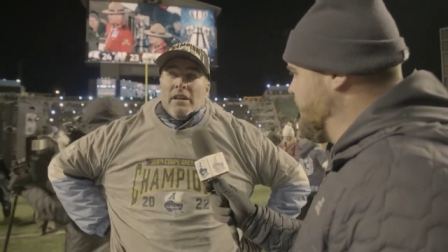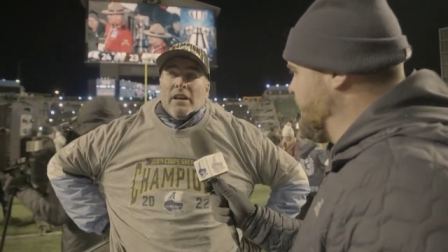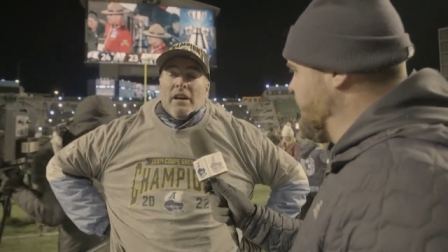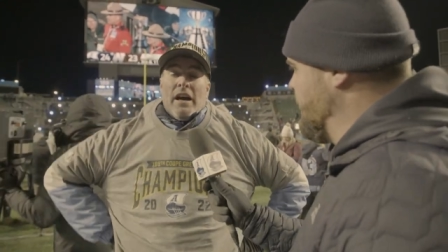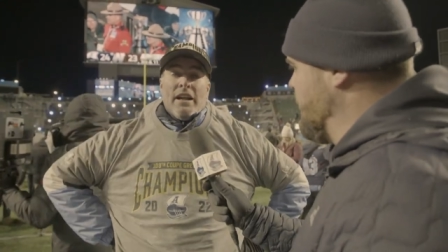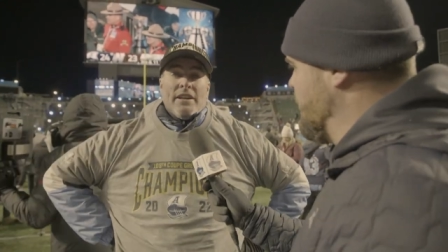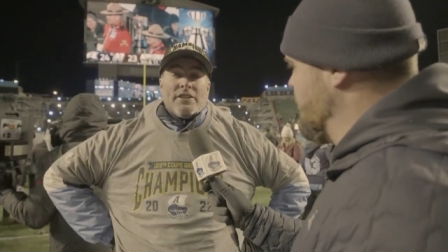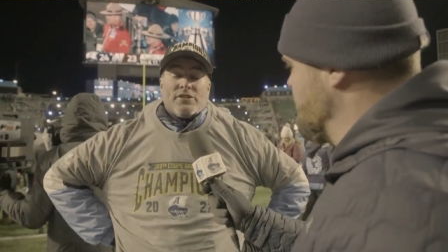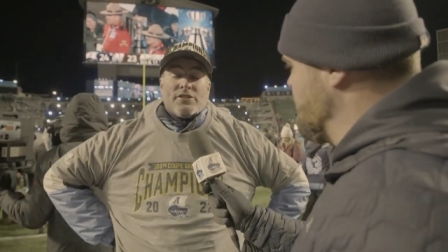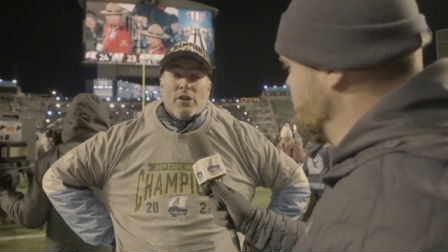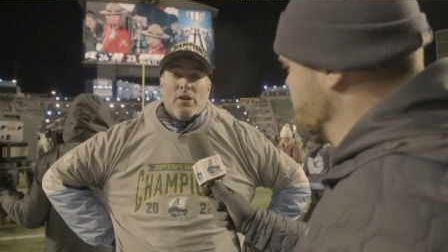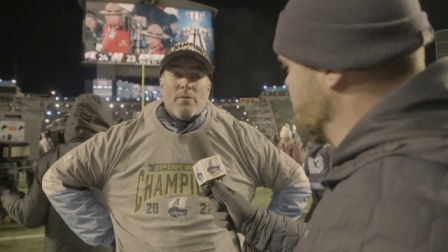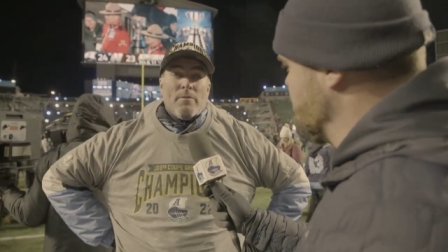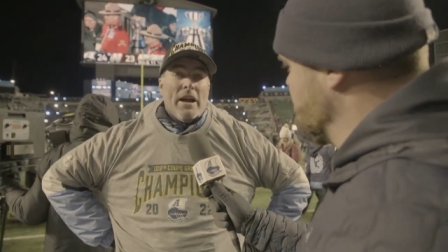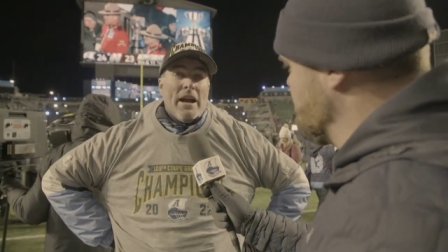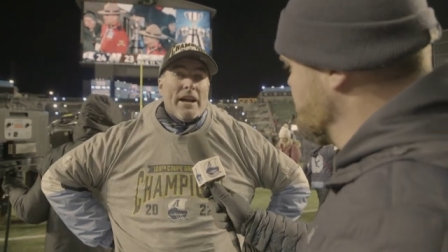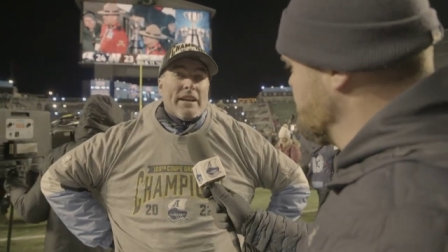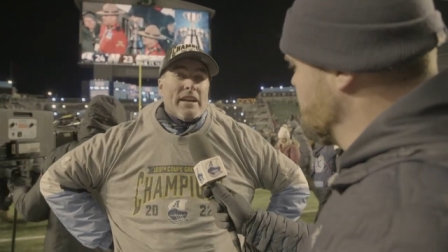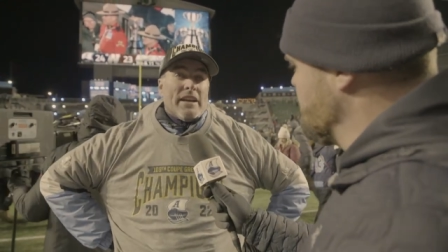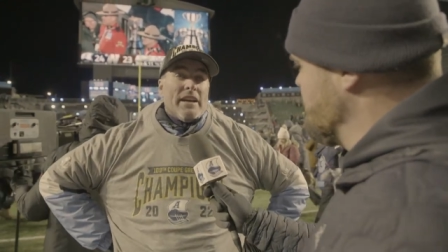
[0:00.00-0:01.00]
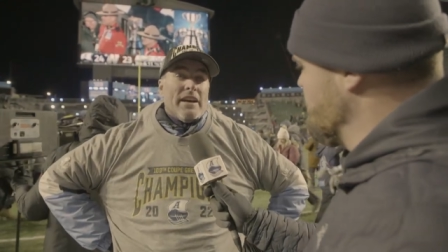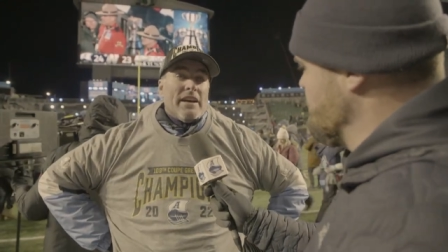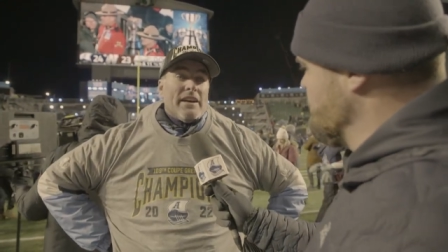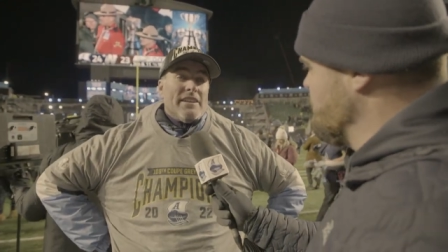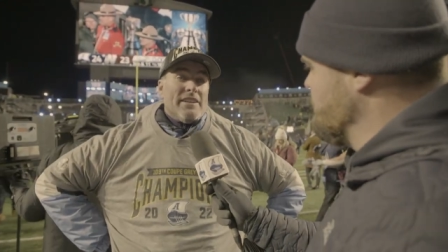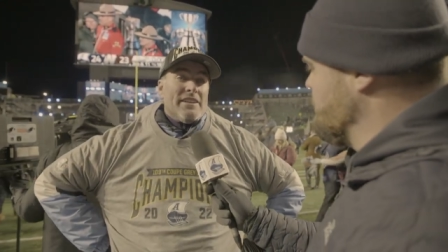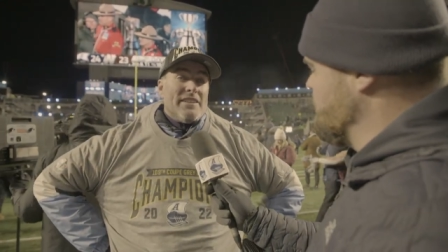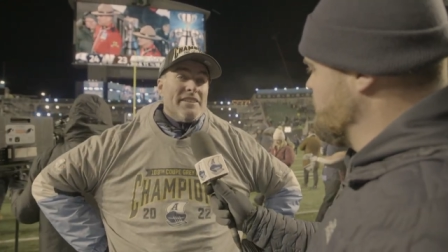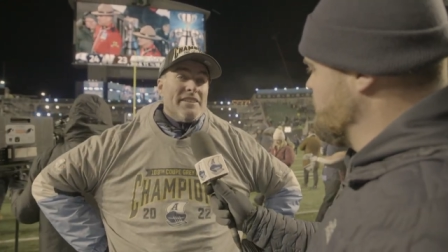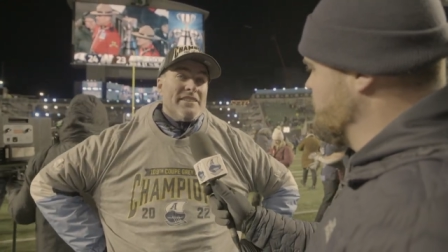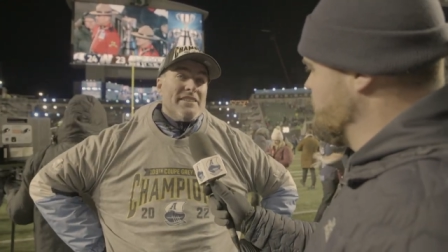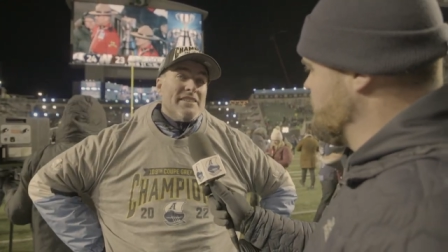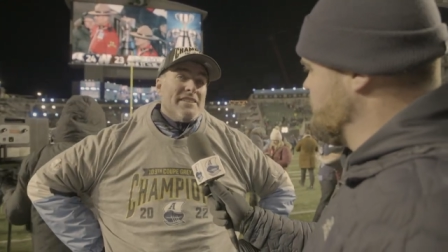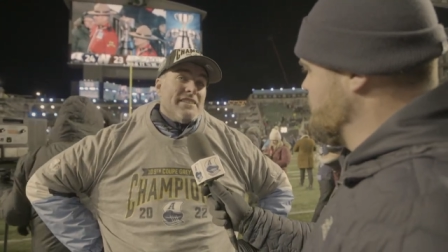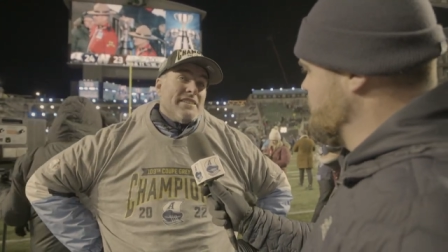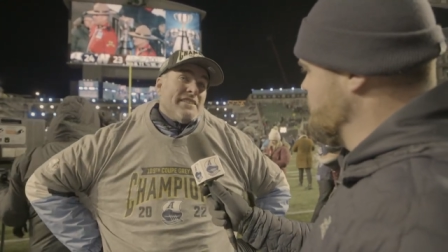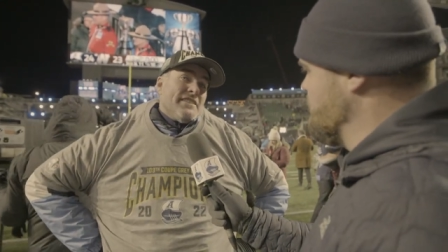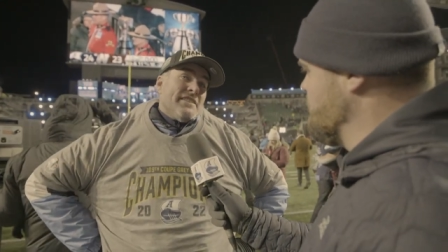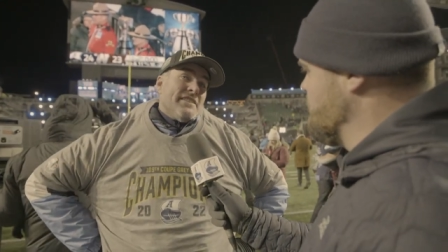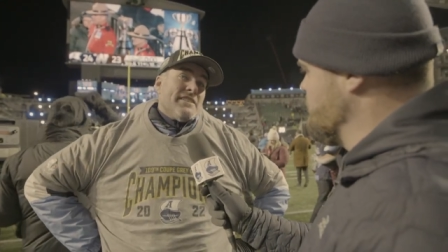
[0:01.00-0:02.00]
I just told Mac,
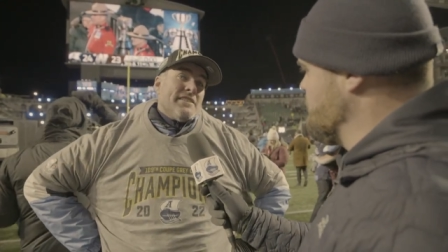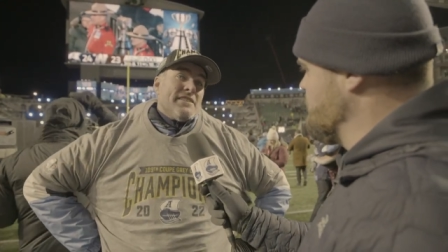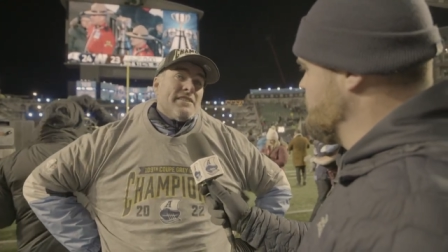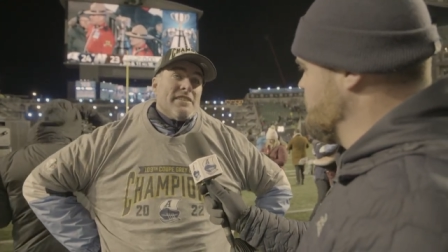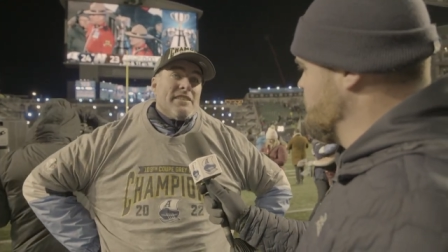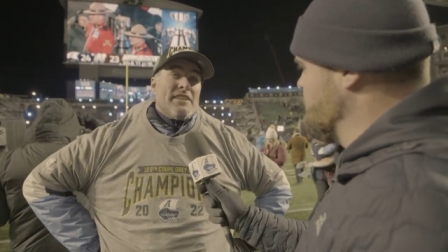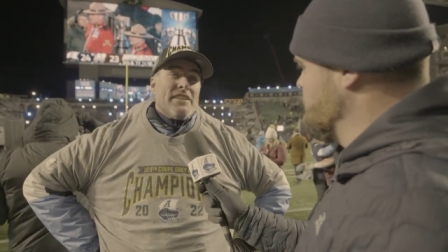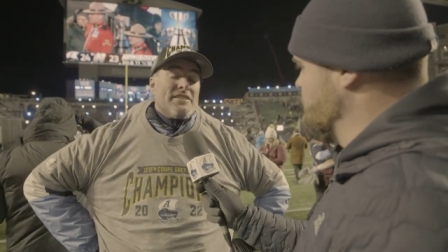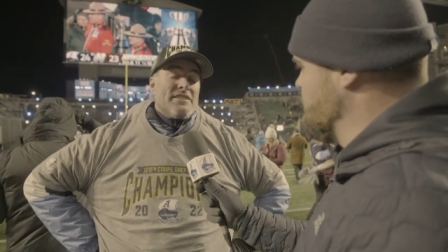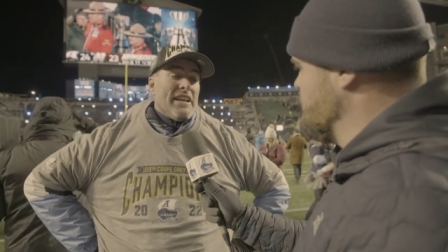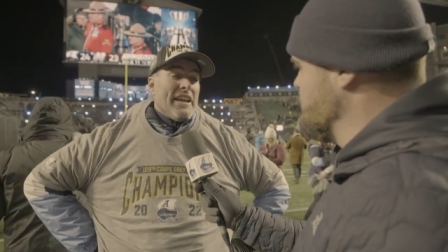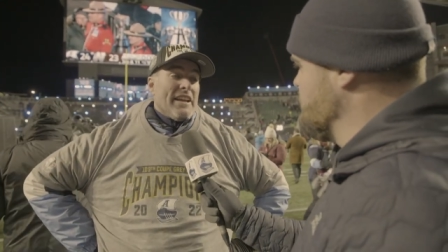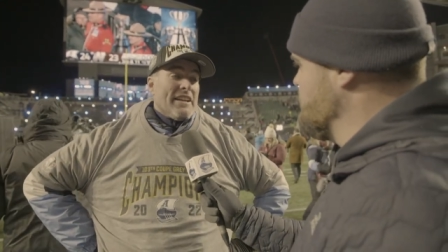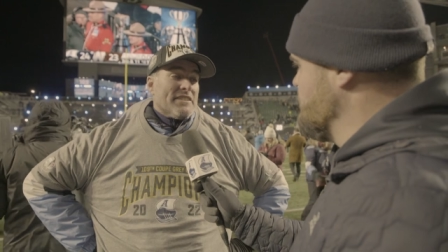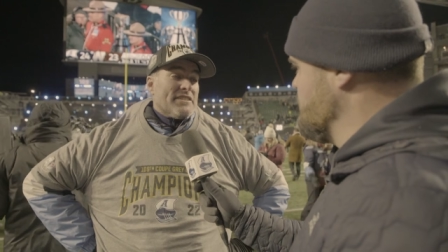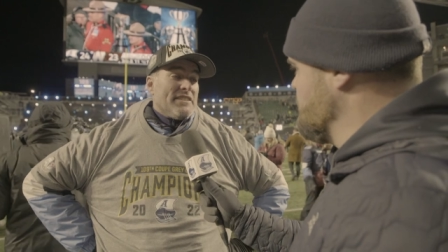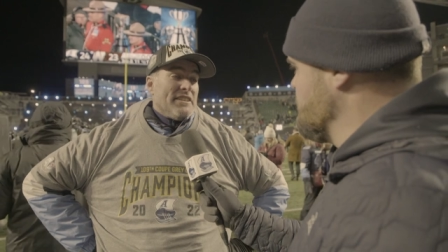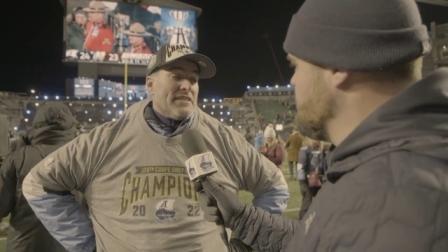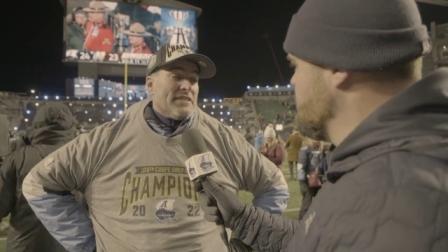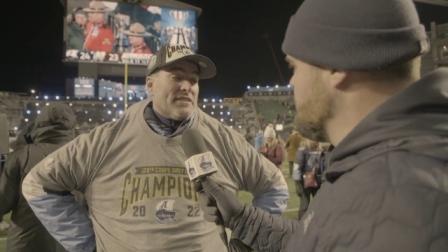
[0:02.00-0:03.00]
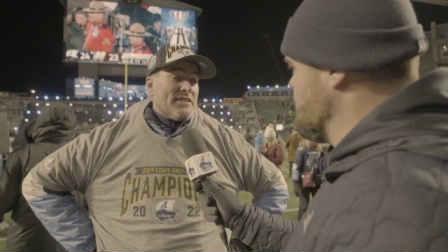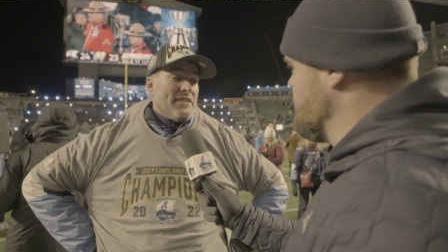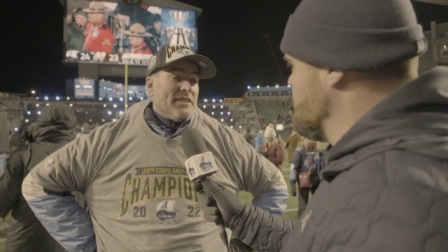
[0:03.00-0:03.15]
his legacy,